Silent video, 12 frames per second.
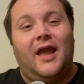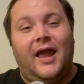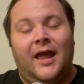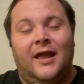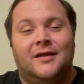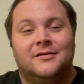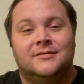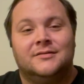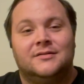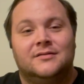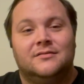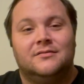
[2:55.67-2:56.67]

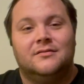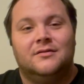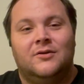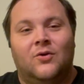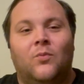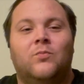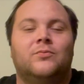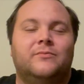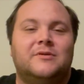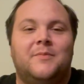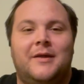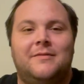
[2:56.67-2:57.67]
And, you know,
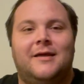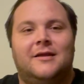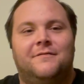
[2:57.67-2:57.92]
debate that